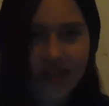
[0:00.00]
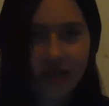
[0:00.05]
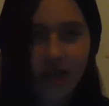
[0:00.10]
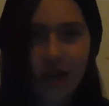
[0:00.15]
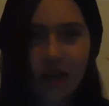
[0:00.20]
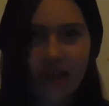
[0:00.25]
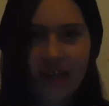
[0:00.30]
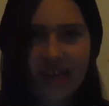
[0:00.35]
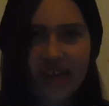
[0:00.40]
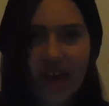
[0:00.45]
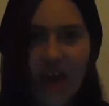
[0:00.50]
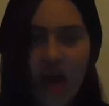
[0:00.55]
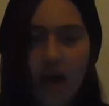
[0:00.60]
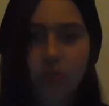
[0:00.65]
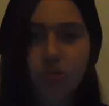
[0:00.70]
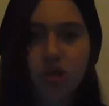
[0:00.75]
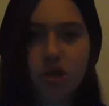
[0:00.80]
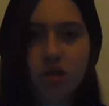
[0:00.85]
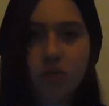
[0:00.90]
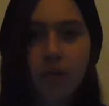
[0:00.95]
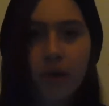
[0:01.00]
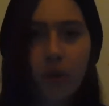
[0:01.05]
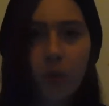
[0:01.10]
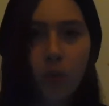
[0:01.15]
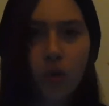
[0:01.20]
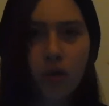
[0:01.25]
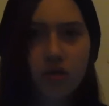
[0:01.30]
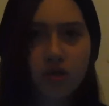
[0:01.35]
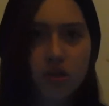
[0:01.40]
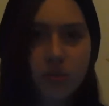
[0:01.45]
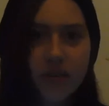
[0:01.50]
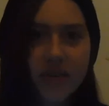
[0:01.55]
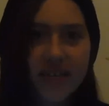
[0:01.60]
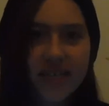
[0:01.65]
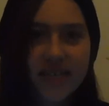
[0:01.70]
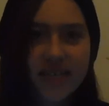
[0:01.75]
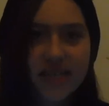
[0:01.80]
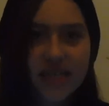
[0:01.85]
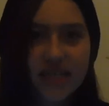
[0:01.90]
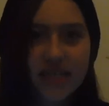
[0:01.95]
got like captured by
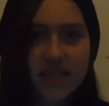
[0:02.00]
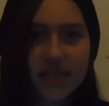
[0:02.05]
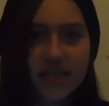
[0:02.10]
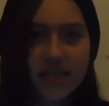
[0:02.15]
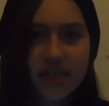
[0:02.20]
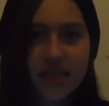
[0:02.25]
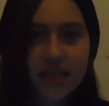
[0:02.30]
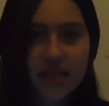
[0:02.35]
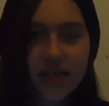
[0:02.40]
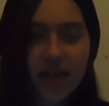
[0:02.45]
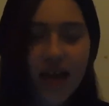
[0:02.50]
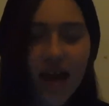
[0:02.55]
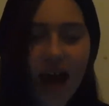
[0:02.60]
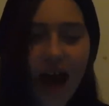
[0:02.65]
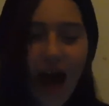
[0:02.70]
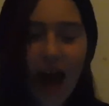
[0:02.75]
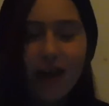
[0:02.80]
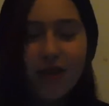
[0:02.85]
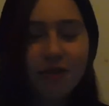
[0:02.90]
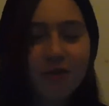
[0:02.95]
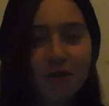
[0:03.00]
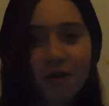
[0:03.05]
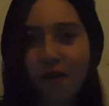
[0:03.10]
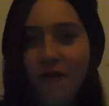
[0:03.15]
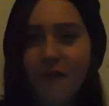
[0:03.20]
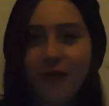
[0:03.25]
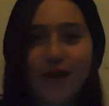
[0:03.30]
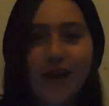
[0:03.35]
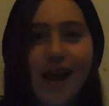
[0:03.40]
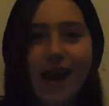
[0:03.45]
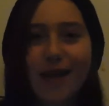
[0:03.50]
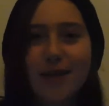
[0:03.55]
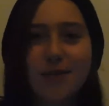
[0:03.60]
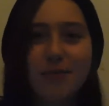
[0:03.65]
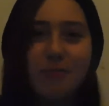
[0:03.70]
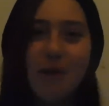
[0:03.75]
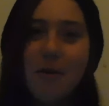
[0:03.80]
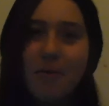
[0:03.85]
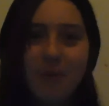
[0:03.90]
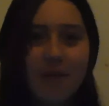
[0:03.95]
wildebeests. I don't know if you guys
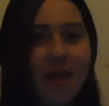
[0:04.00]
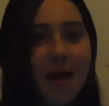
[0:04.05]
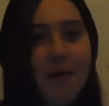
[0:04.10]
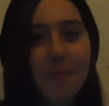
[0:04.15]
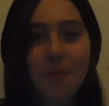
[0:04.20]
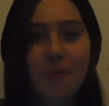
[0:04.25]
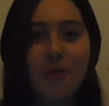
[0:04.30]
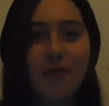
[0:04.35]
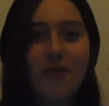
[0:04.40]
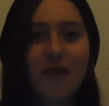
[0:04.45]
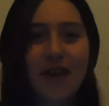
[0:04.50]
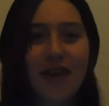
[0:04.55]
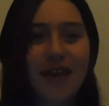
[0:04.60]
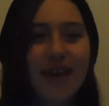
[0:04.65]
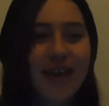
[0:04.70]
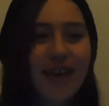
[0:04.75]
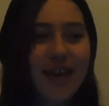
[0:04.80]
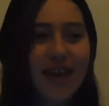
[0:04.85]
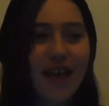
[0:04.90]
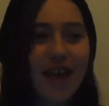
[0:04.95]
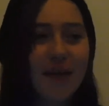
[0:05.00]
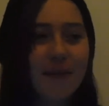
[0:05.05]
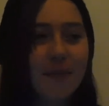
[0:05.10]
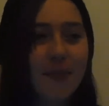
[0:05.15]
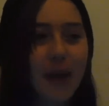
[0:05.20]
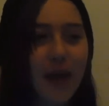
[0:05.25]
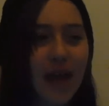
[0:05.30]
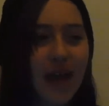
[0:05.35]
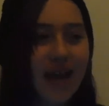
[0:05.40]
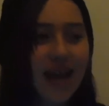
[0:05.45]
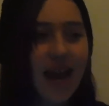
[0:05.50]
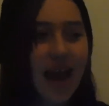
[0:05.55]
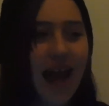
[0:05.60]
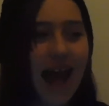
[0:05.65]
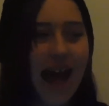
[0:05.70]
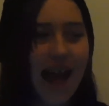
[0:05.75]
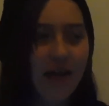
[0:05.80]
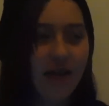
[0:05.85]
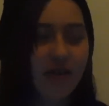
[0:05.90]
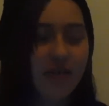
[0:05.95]
remember that movie, but
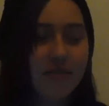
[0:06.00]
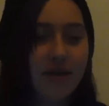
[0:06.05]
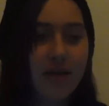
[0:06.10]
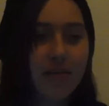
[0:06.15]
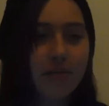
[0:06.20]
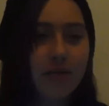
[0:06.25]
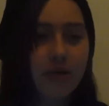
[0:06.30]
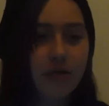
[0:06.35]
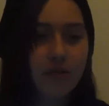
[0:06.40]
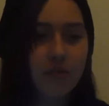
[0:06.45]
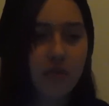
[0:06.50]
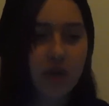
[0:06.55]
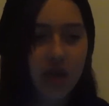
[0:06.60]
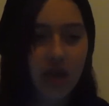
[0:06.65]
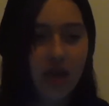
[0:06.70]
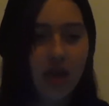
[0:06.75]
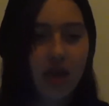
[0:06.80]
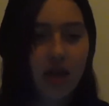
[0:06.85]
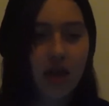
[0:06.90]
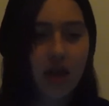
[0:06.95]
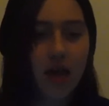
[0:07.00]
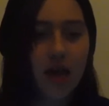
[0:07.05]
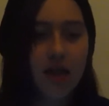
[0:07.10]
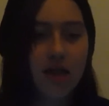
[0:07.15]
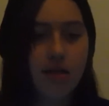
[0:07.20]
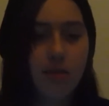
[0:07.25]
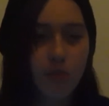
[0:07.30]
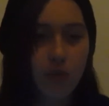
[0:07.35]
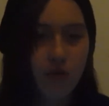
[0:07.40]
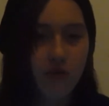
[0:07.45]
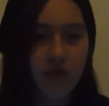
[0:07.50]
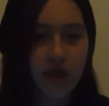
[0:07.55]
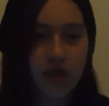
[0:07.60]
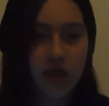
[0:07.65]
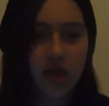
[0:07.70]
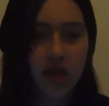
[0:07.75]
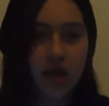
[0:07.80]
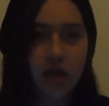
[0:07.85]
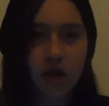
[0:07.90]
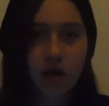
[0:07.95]
I remember being in the movie
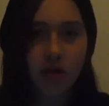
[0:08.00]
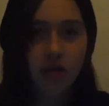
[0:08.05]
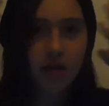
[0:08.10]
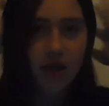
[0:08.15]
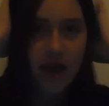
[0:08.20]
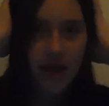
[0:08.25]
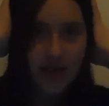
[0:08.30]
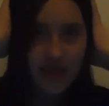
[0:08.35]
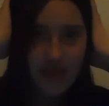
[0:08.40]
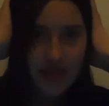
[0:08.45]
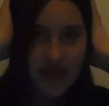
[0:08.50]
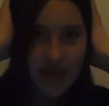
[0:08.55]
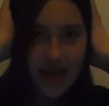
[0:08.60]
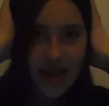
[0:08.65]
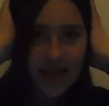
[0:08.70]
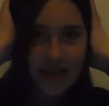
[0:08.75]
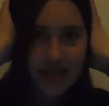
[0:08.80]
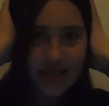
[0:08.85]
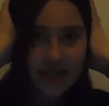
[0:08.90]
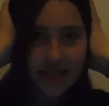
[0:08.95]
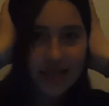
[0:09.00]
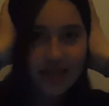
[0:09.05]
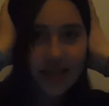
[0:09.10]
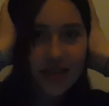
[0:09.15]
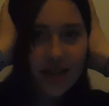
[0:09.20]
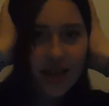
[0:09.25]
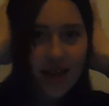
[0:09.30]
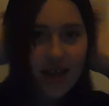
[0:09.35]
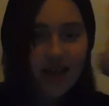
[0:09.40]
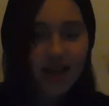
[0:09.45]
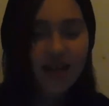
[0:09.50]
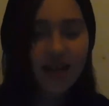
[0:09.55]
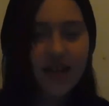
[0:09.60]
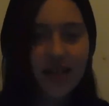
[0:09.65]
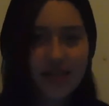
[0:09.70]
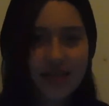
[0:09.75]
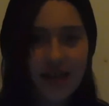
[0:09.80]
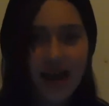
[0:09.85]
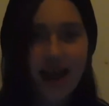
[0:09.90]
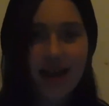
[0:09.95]
theater like this
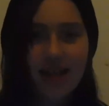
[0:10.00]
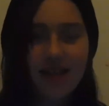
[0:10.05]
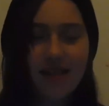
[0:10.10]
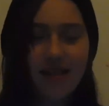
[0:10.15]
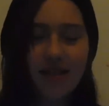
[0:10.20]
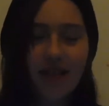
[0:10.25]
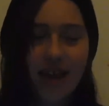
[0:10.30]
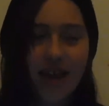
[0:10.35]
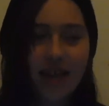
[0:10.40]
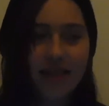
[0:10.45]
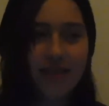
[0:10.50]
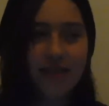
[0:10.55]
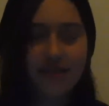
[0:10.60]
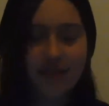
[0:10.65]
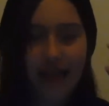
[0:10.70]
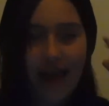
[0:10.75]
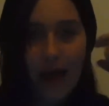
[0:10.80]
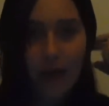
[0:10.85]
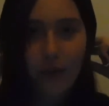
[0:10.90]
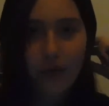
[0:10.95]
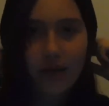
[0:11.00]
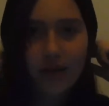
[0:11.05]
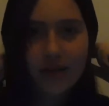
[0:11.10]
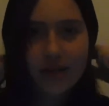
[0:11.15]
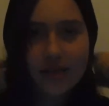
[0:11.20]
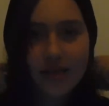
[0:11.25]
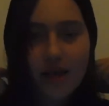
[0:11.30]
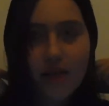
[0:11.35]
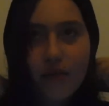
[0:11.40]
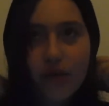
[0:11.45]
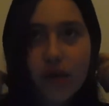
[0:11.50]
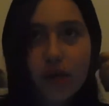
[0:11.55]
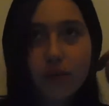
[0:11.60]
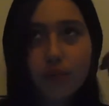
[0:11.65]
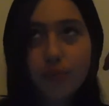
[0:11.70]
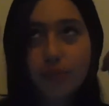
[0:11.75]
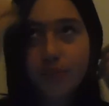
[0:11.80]
because I didn't like the loudness of it.